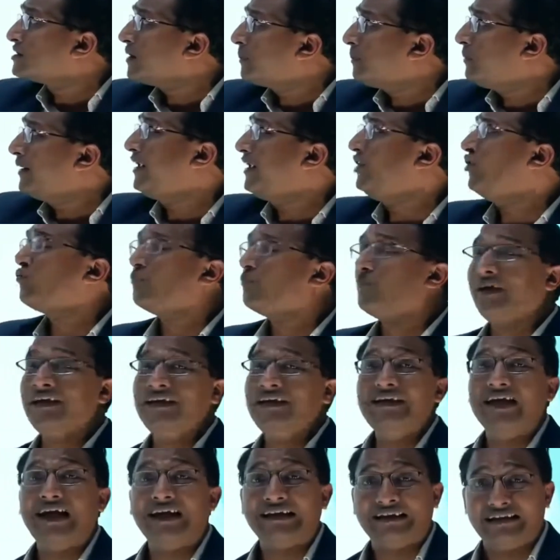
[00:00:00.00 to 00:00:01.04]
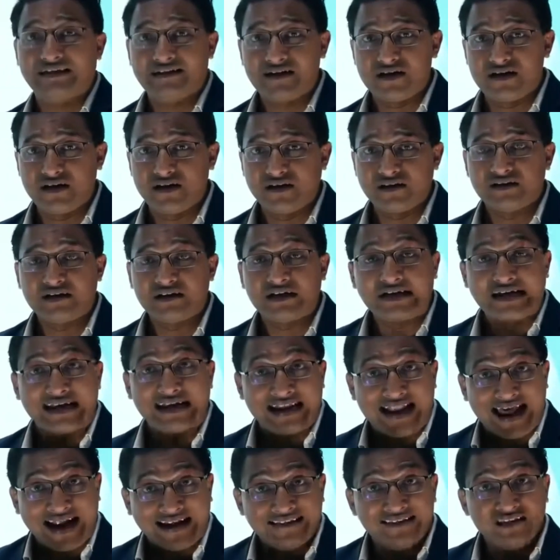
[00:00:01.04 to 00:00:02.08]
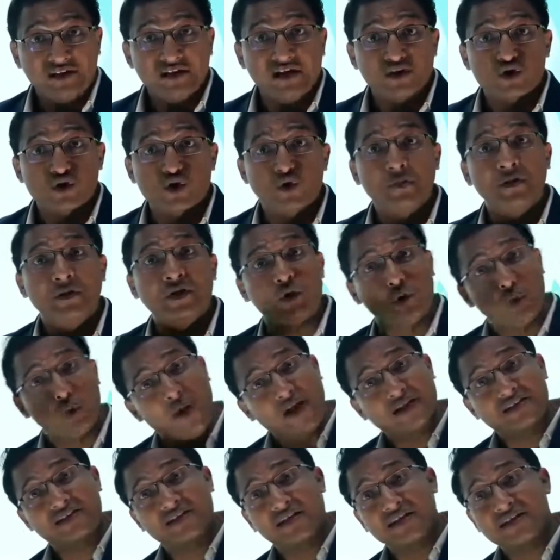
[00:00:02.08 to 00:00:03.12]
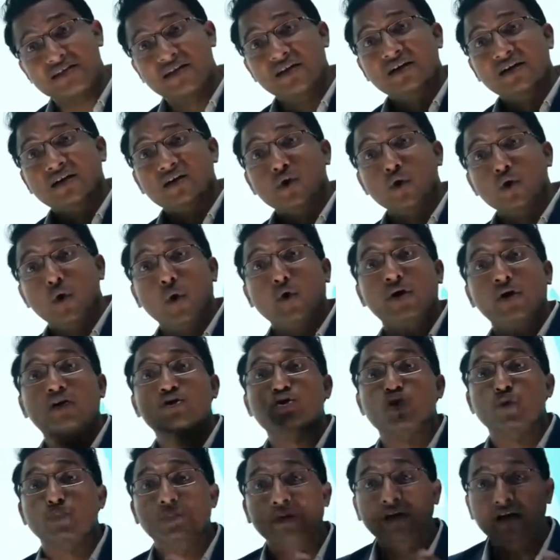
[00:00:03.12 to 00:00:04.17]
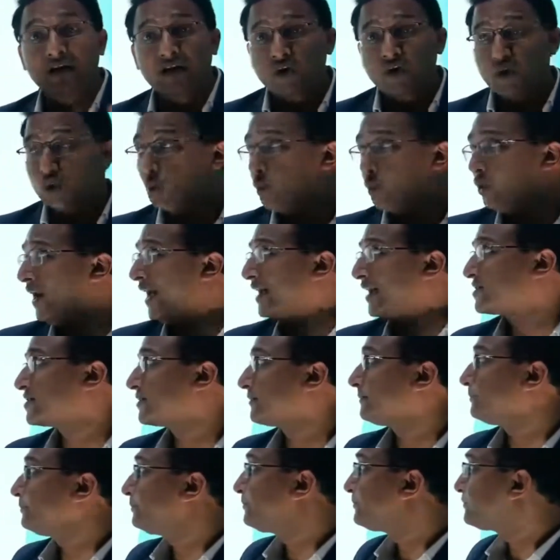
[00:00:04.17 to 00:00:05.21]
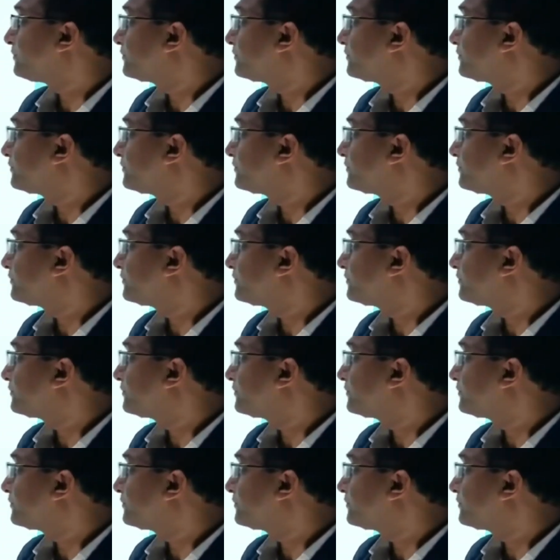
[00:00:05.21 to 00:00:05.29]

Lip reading: supply of money and credit. Neither it should be too excess nor it should be too less,